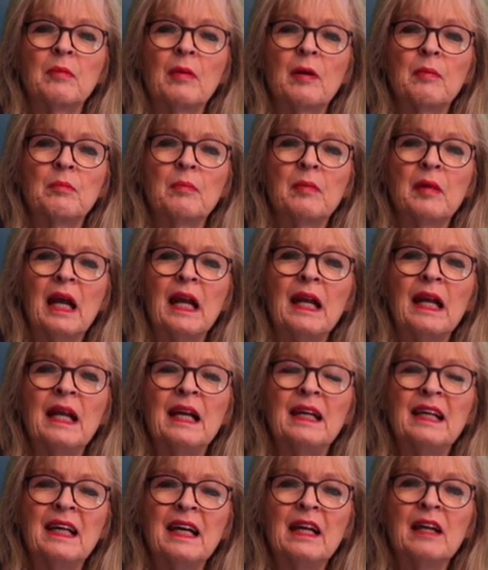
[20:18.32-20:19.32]
many
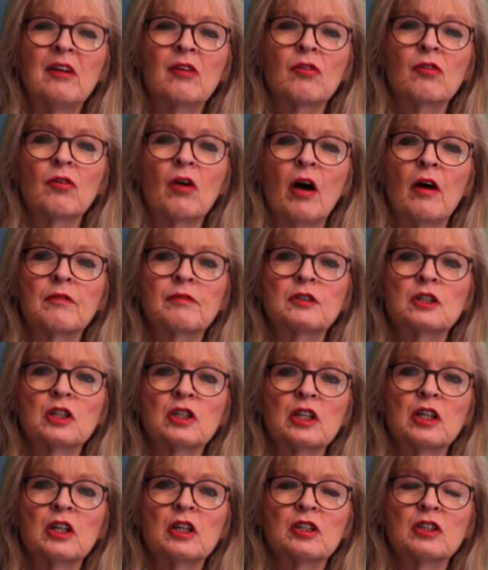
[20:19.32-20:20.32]
leaders of
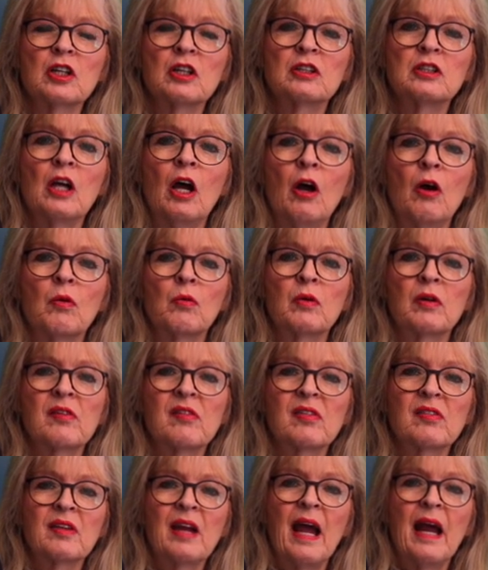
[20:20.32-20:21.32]
churches would
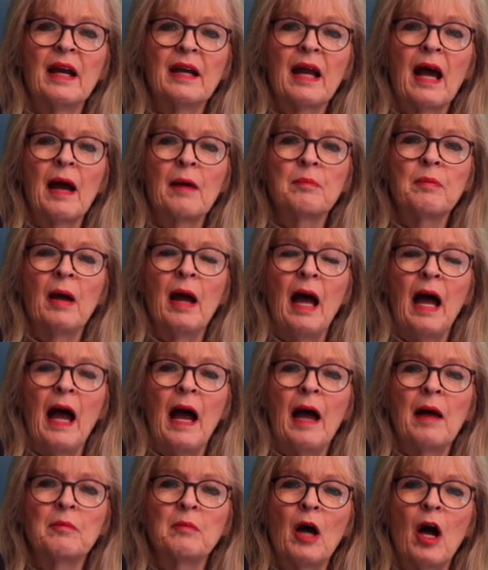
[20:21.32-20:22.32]
stand up
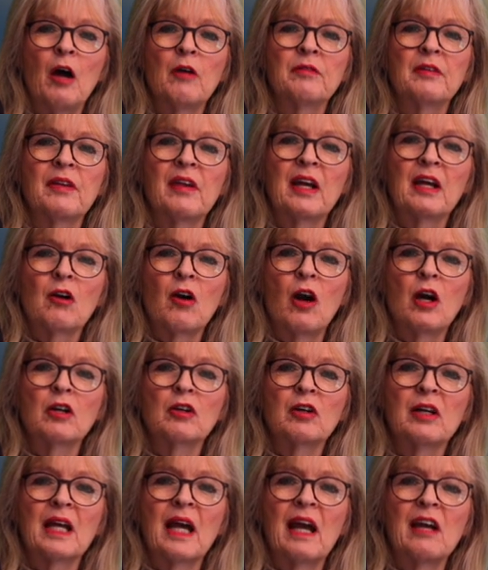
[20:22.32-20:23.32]
over their
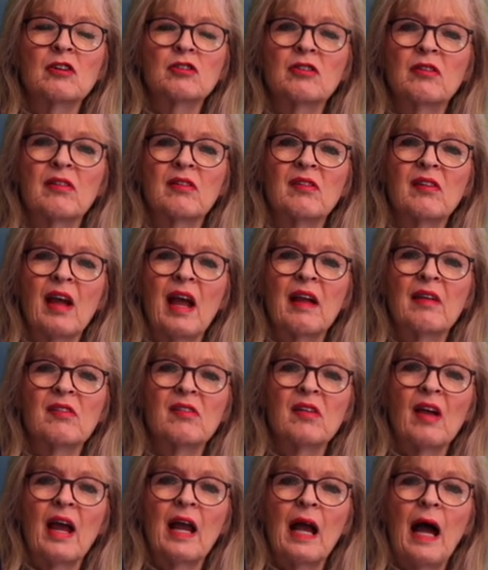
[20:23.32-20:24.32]
congregations and
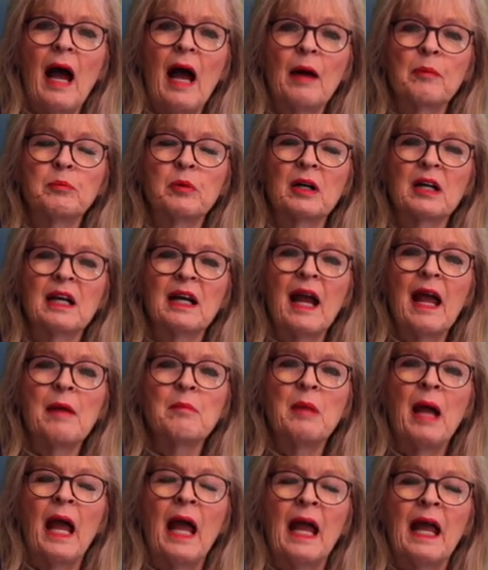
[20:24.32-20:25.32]
saying, "I
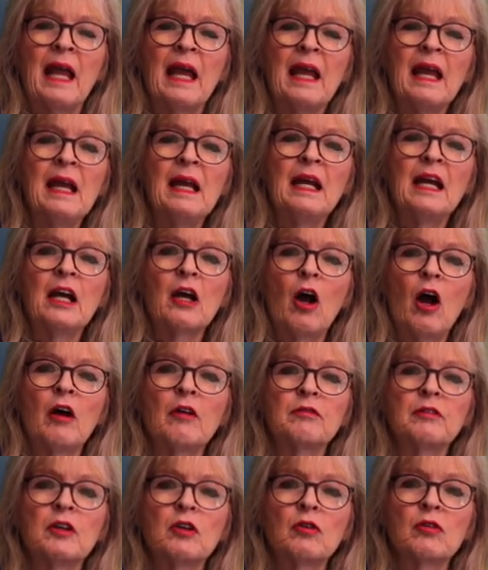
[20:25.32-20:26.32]
proclaim healing
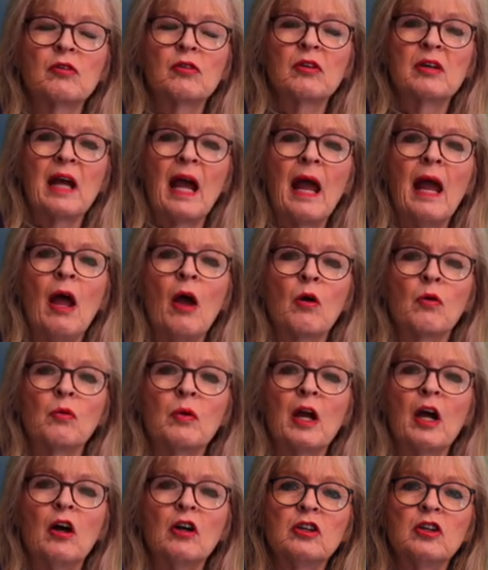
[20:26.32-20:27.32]
over you today.
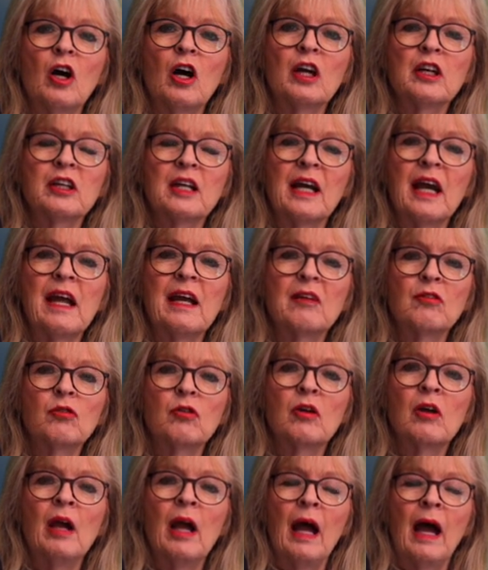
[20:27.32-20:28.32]
We are not going
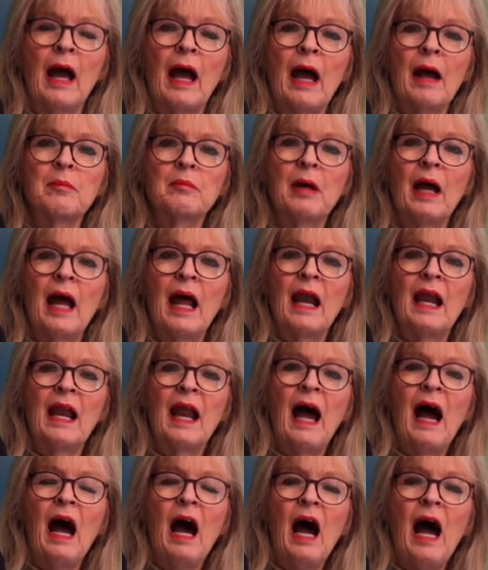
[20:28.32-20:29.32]
to
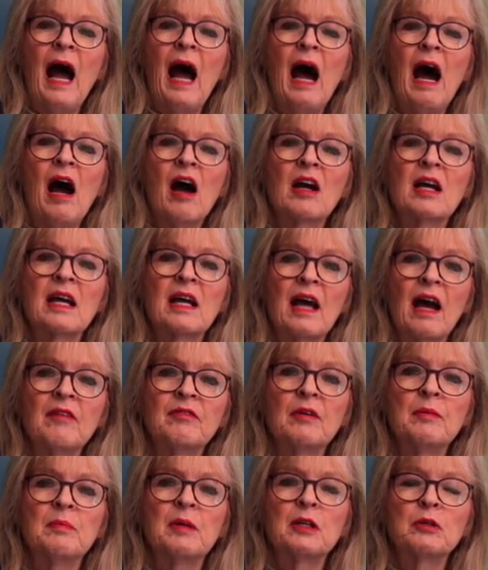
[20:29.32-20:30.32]
allow our
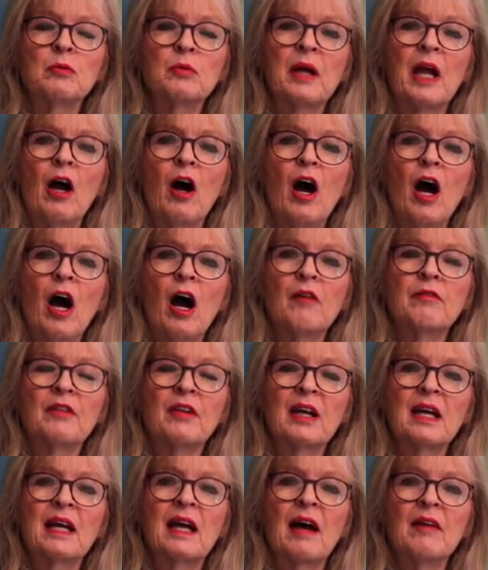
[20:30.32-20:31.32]
government. We are of
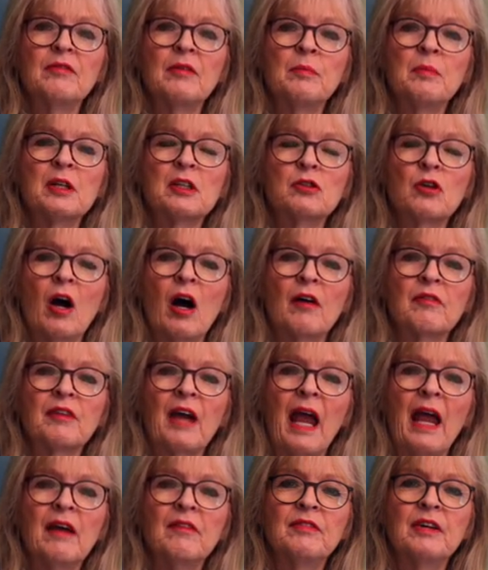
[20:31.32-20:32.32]
the government of
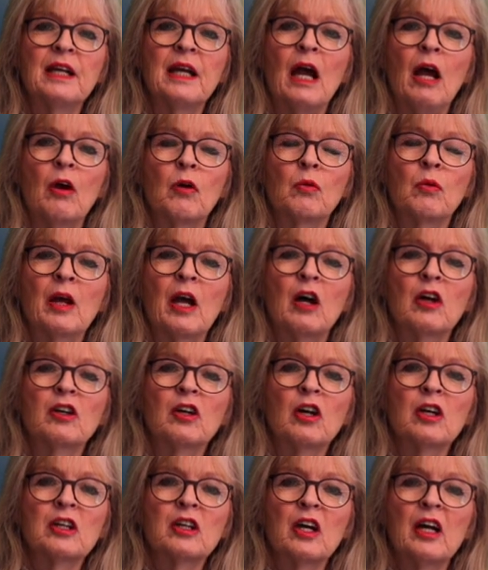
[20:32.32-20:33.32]
heaven. We are
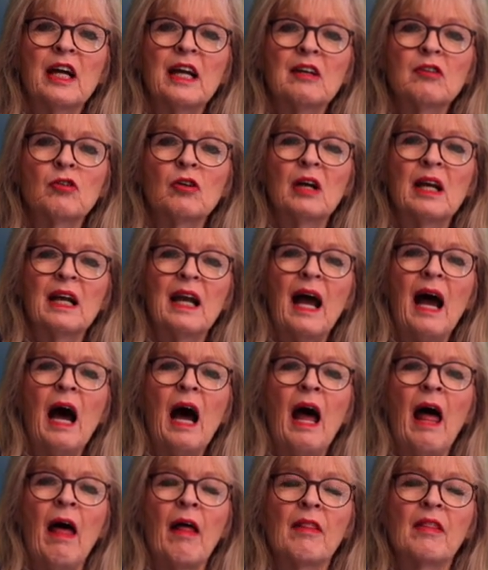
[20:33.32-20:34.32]
not going to
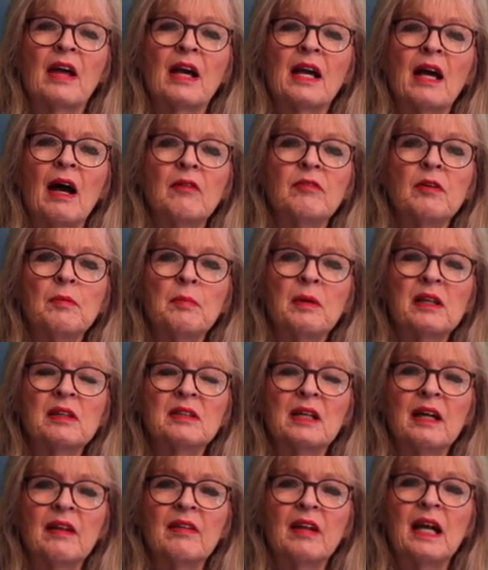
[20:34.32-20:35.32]
allow the government
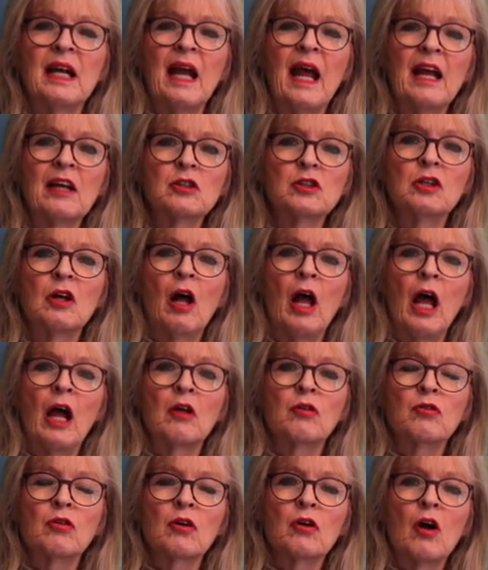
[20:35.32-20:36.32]
in the natural
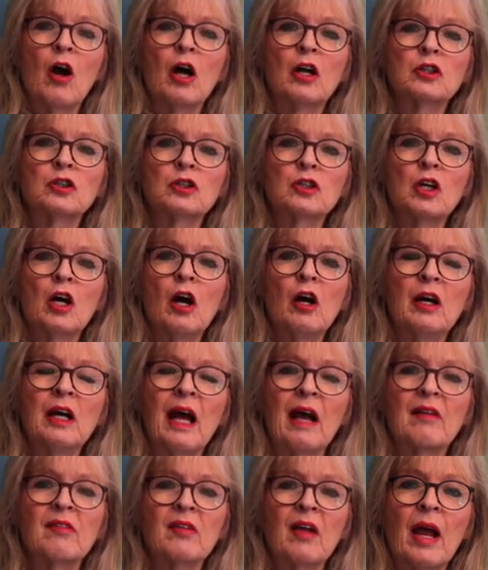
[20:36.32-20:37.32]
to control
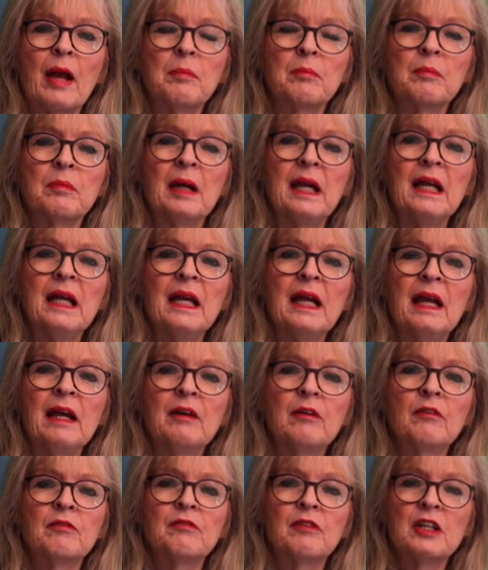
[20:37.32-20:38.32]
us." And many
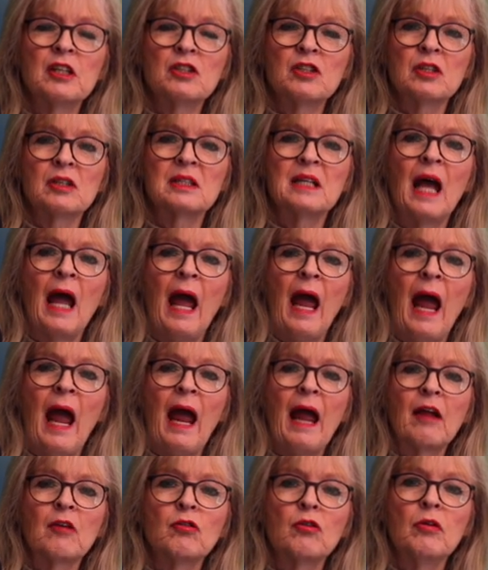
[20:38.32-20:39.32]
individuals
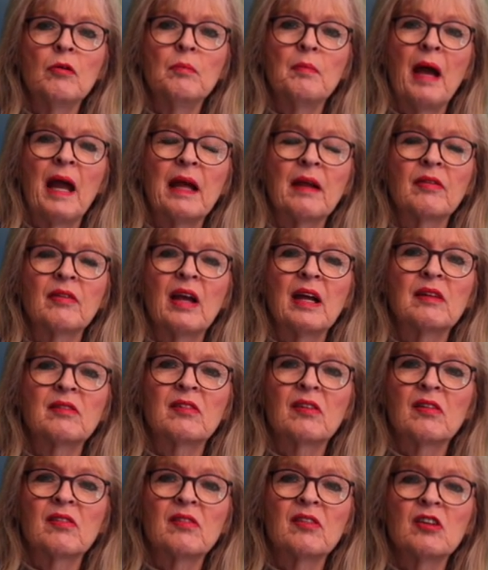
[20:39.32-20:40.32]
had to make that
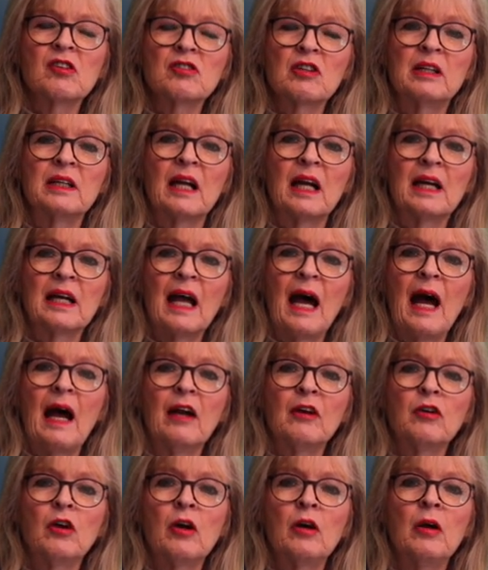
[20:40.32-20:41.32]
decision. And
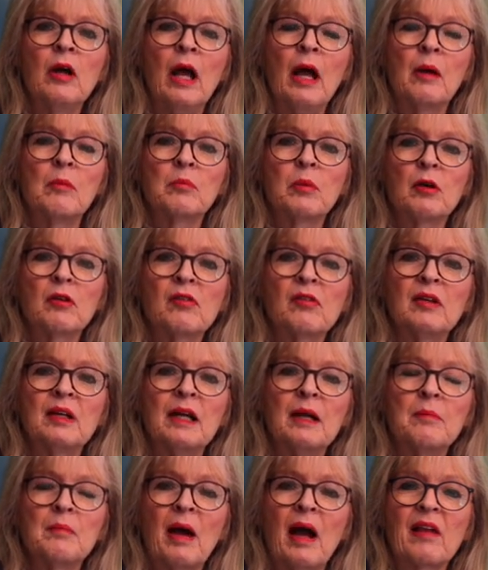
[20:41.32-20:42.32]
I know
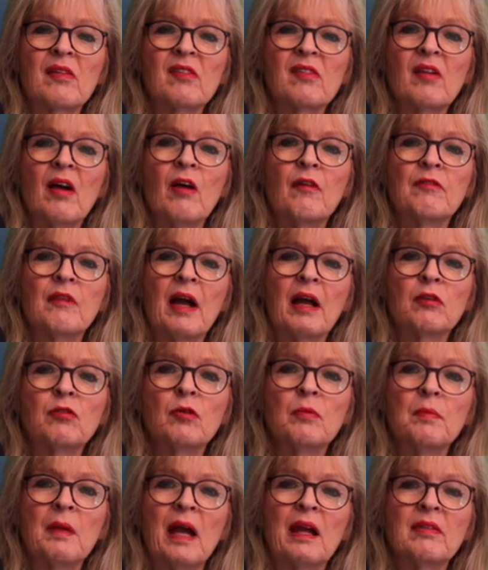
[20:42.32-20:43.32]
personally myself had
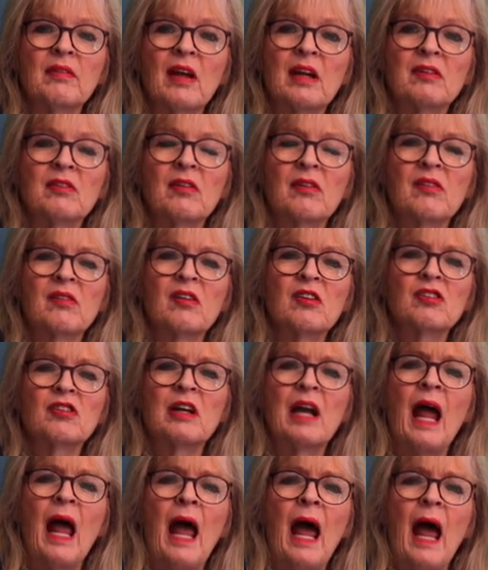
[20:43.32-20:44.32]
to make that
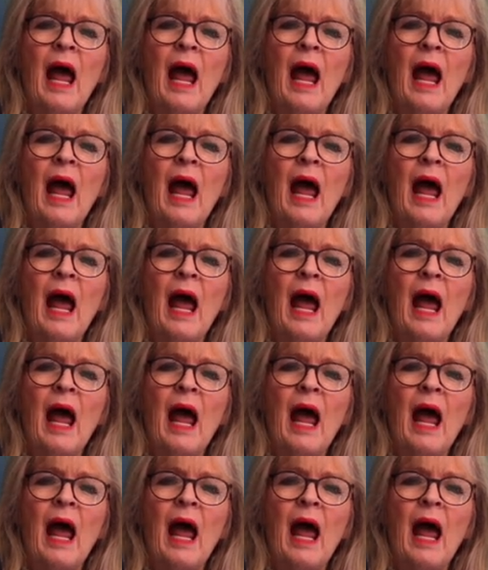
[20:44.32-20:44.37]
decision.